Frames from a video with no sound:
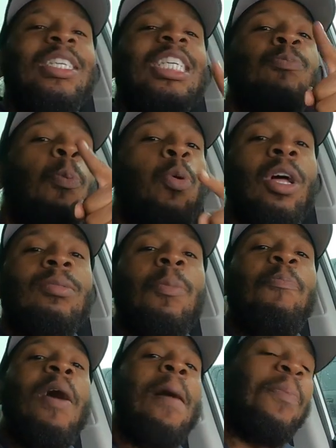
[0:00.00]
We just pulled up
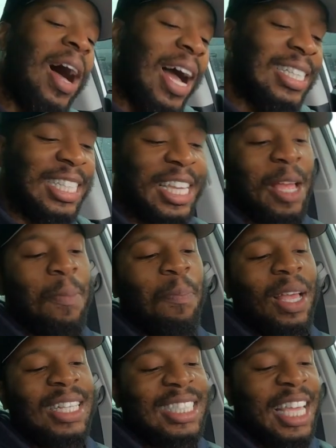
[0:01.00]
to Popeyes to get
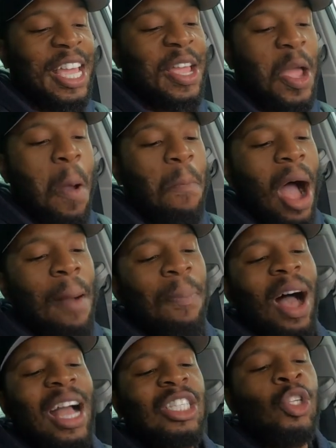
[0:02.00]
busy.
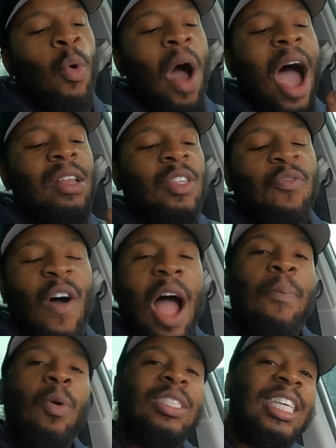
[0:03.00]
Popeyes two items,
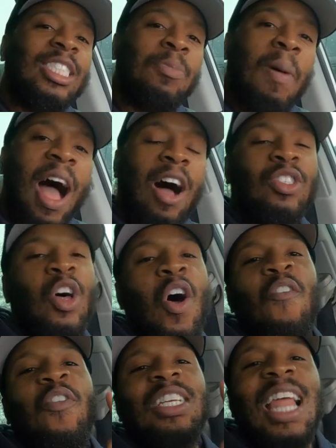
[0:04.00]
5.6 miles
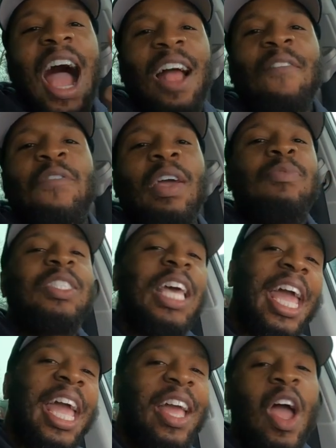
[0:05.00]
for
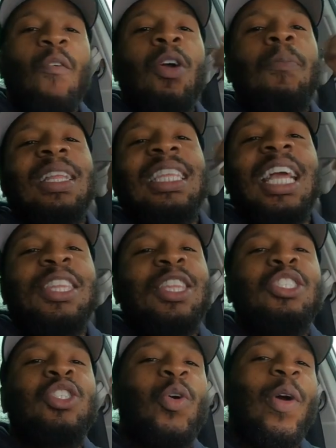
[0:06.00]
9.15. We about to get
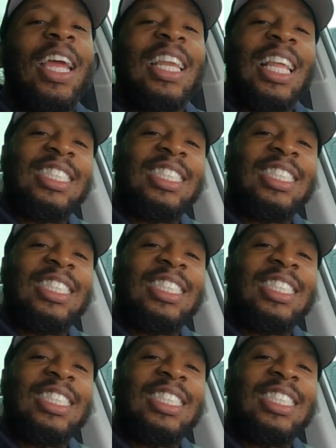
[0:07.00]
this green.